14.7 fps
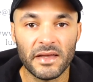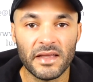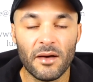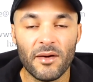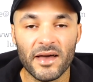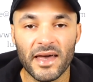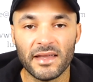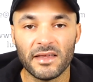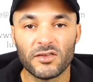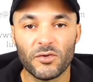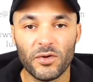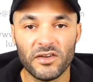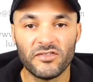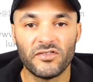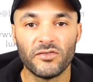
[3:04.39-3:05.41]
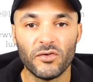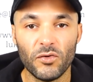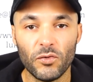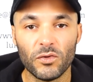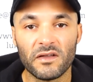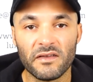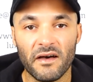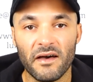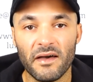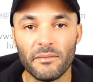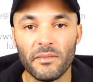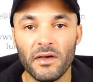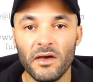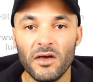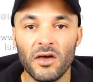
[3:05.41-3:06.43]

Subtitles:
Now, I get this question all the time.